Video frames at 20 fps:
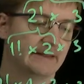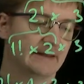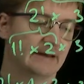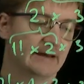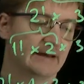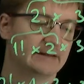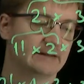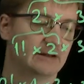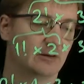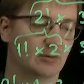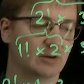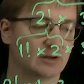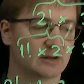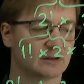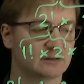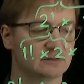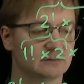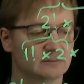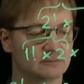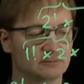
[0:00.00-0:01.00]
And now I
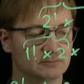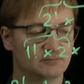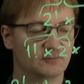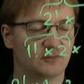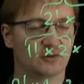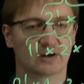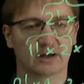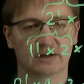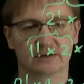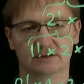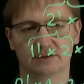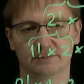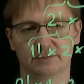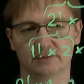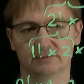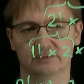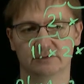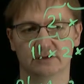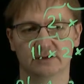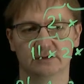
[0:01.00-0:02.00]
can forget
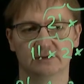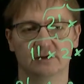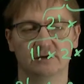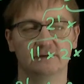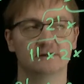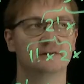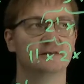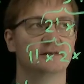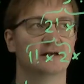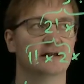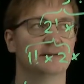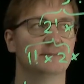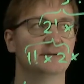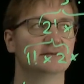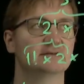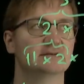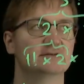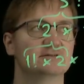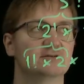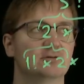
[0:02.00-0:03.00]
about the 9th
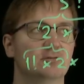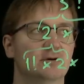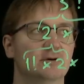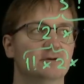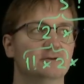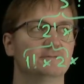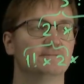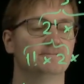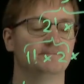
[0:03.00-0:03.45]
element and so on.